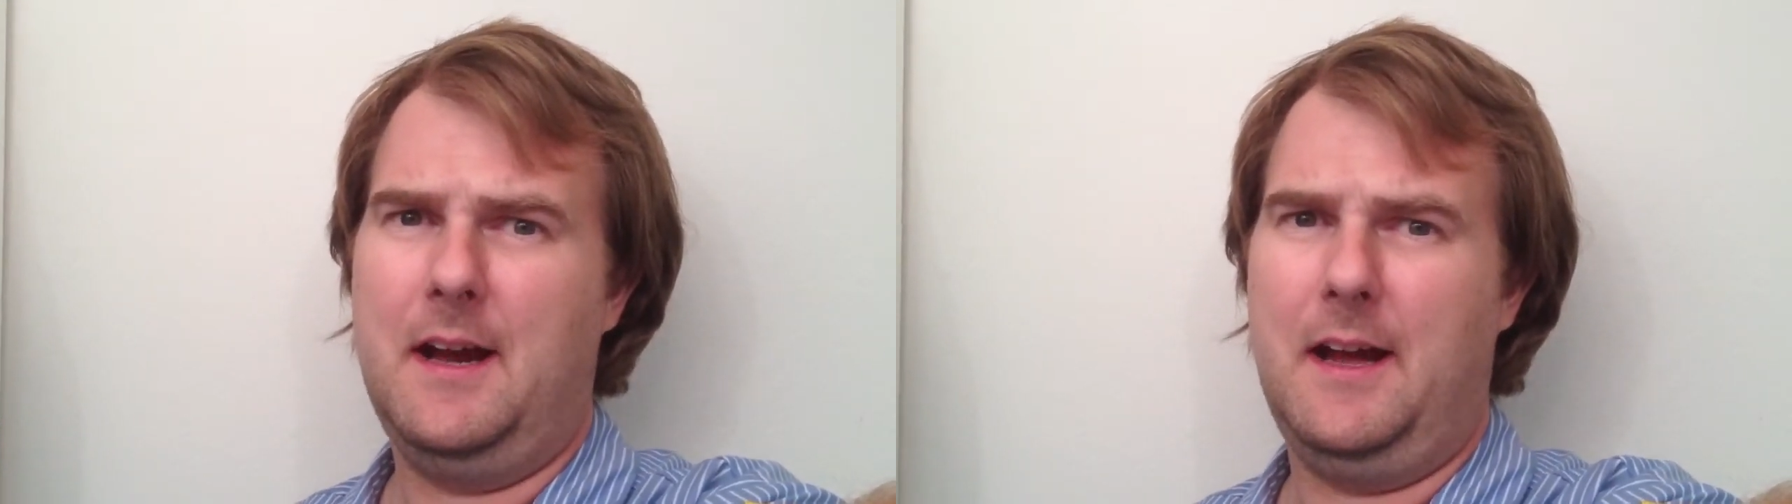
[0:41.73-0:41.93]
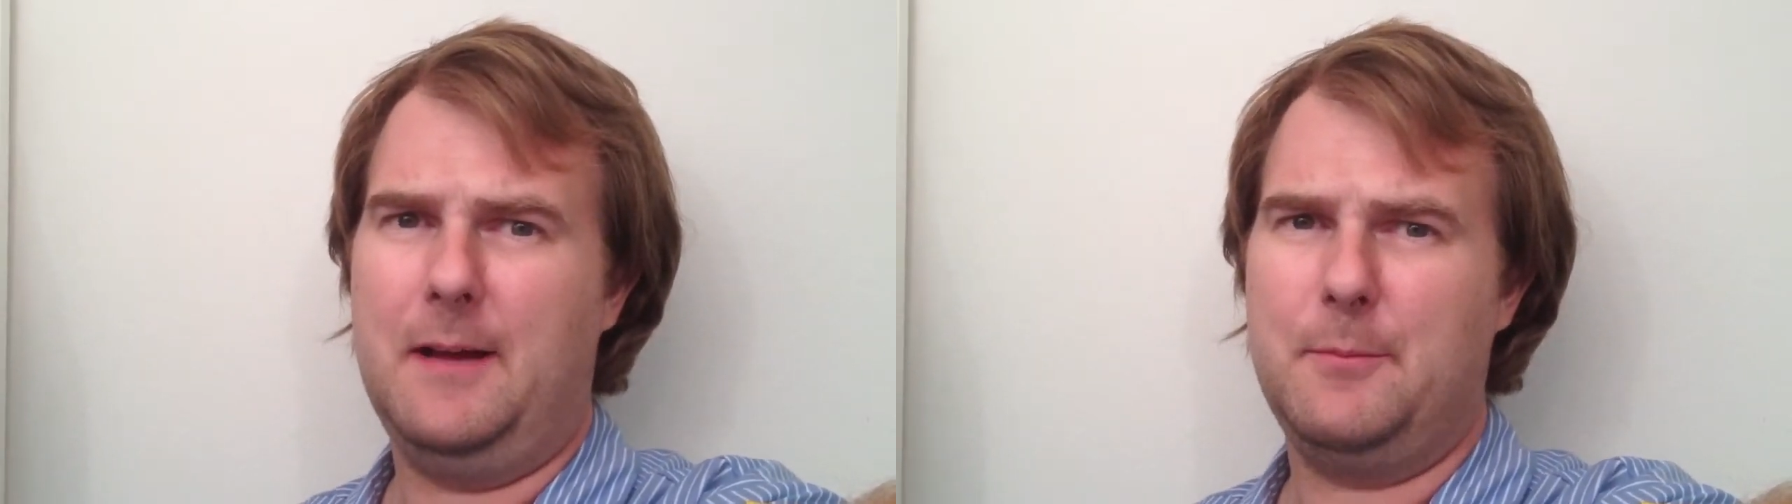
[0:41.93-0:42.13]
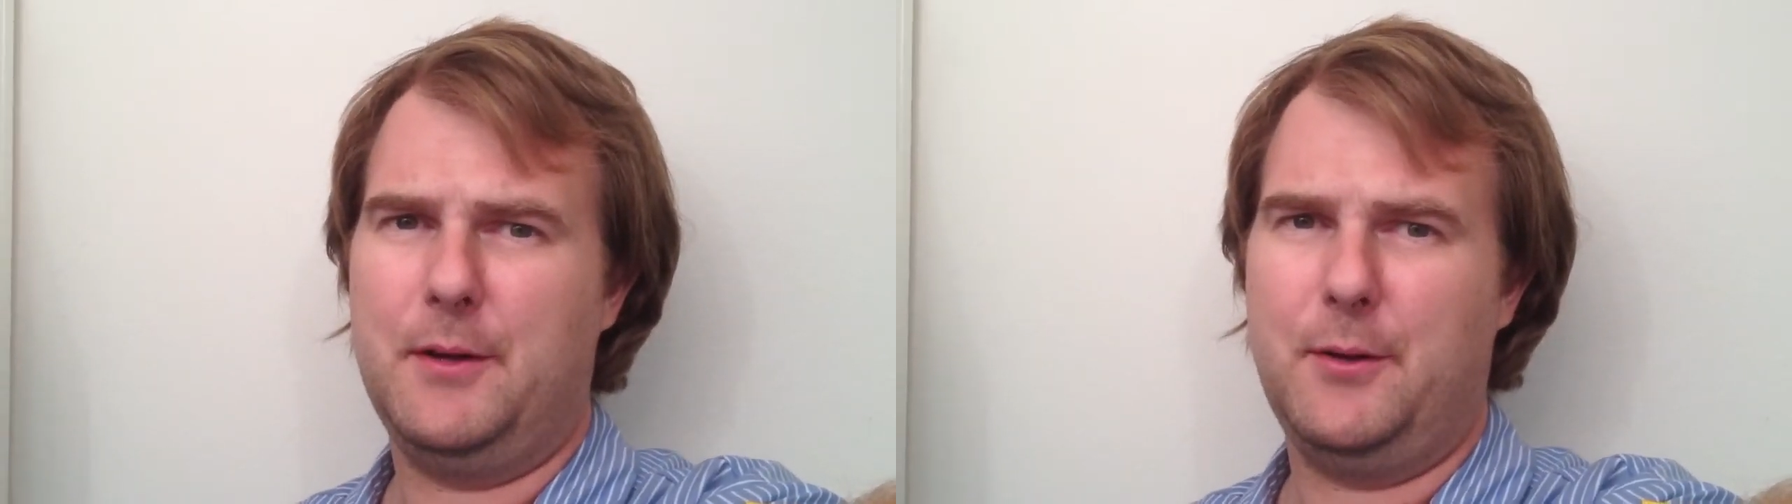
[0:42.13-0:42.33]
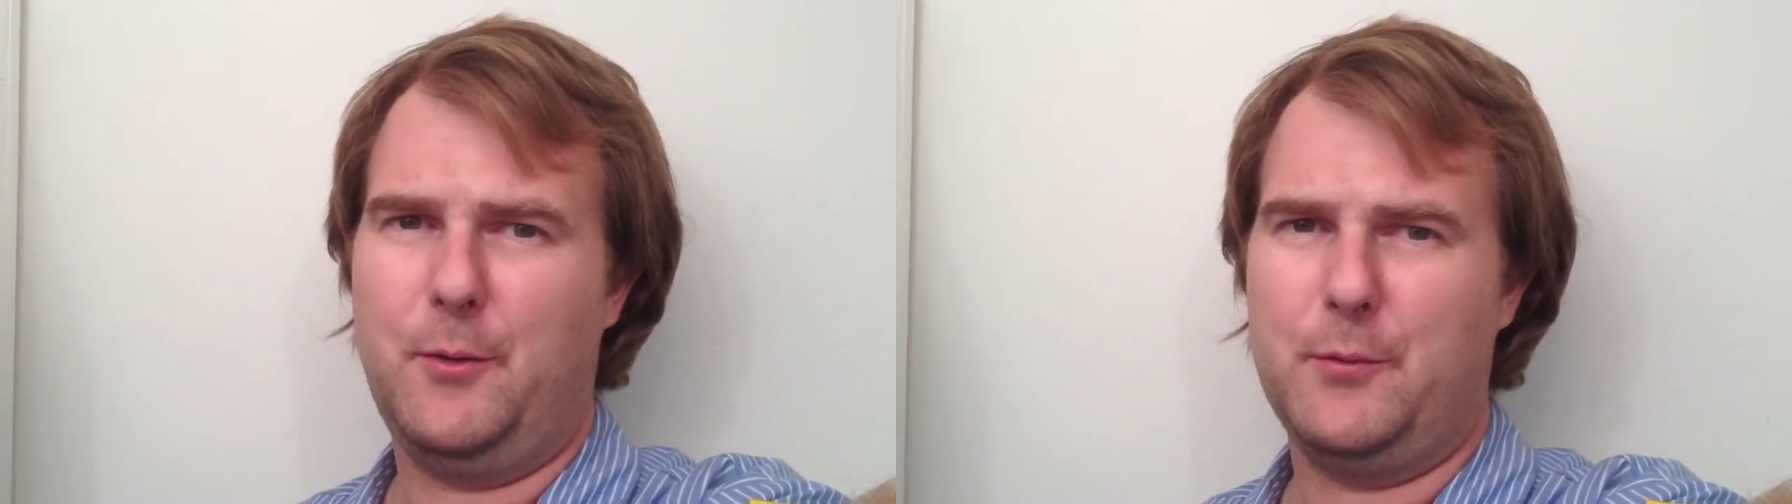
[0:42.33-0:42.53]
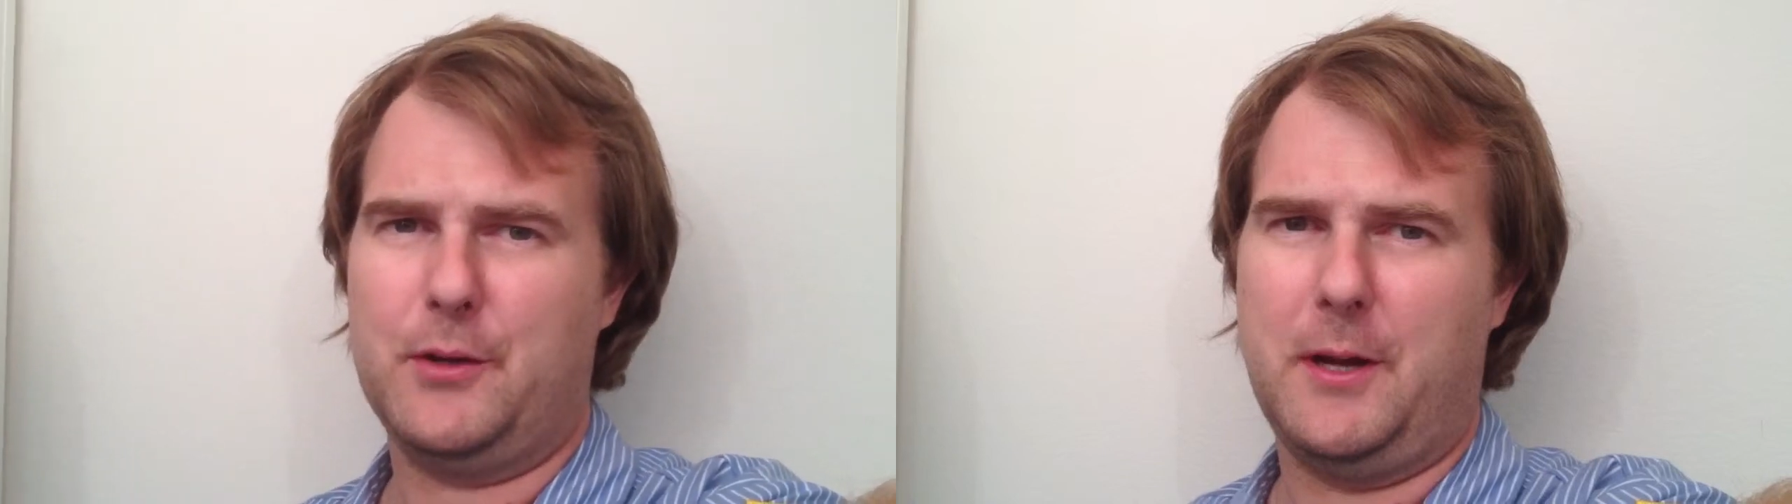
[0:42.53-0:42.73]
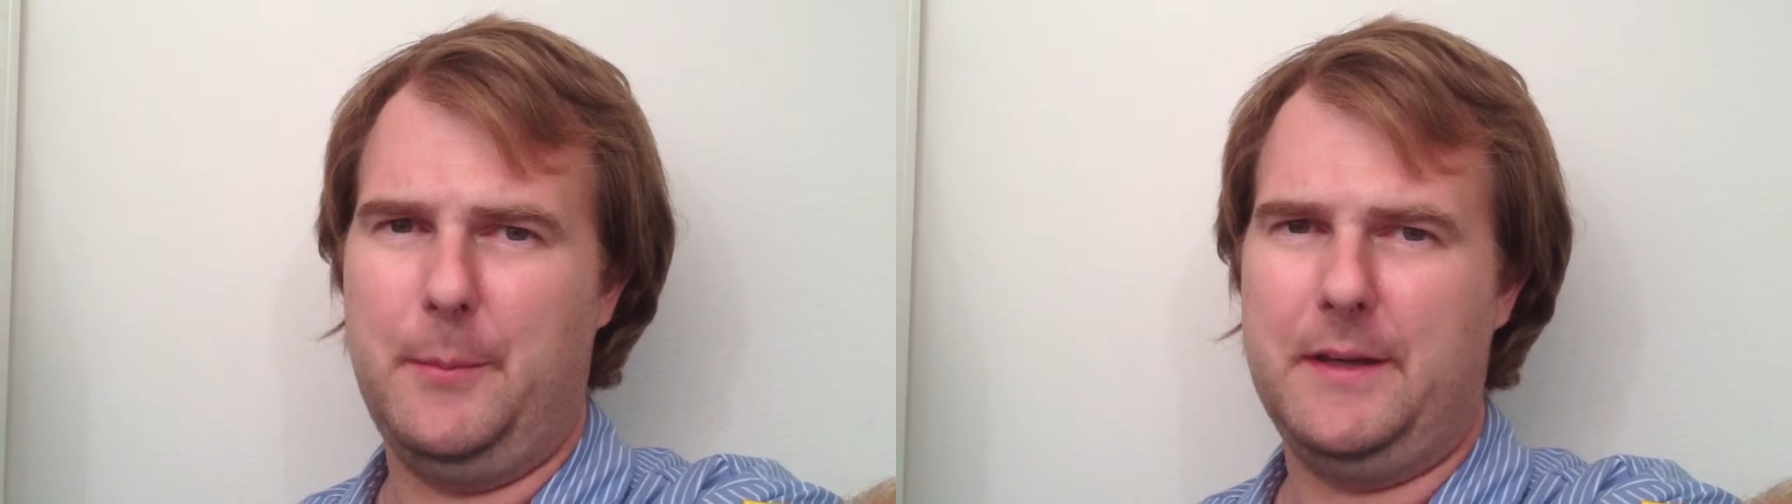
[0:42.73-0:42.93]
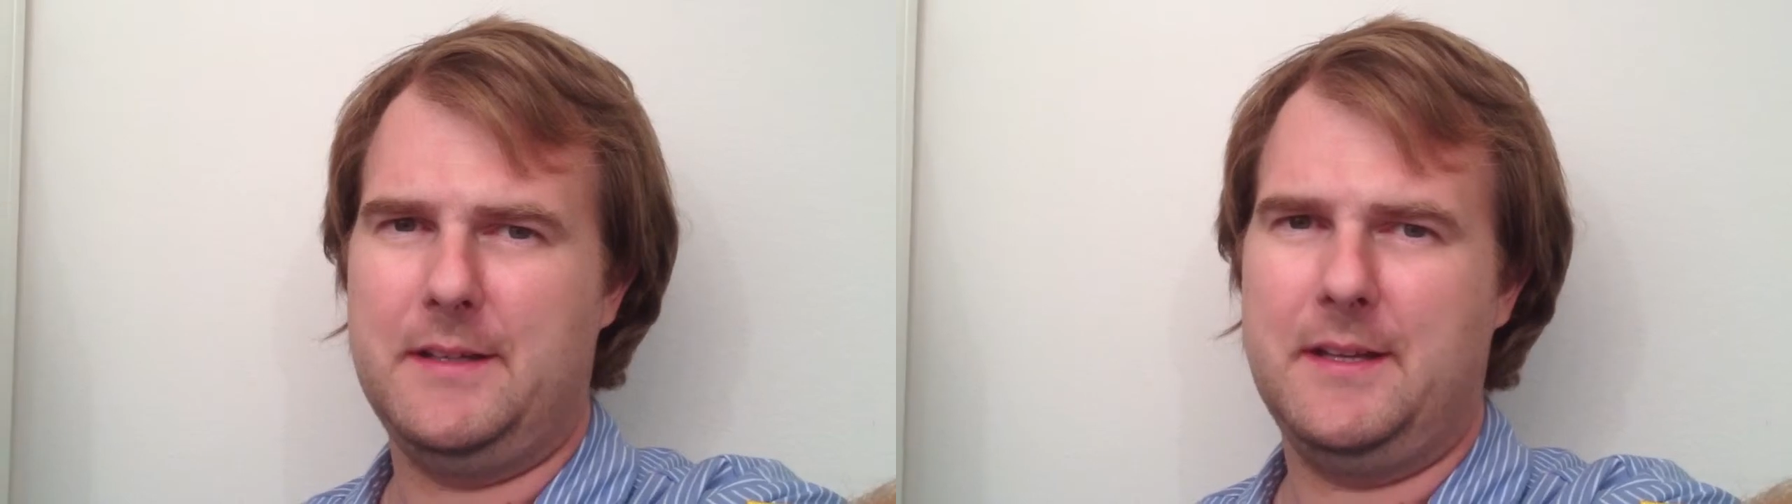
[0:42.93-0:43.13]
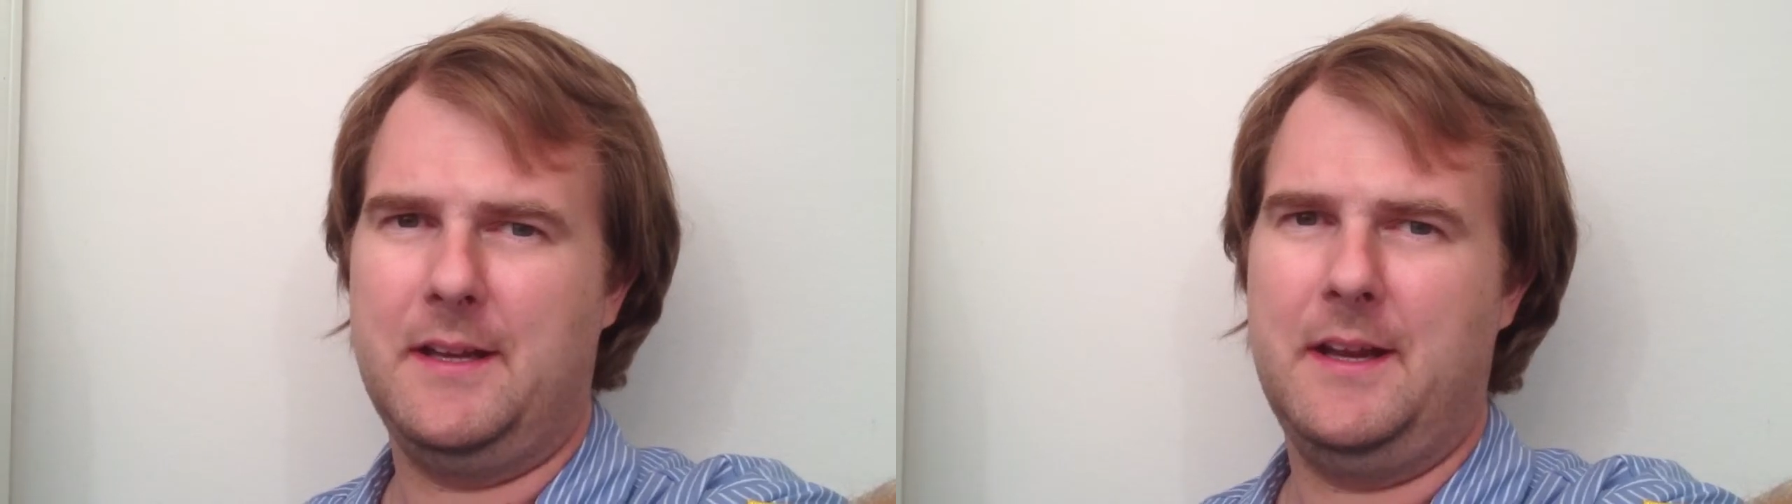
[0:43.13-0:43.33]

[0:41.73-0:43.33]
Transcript: I am going to overcome it.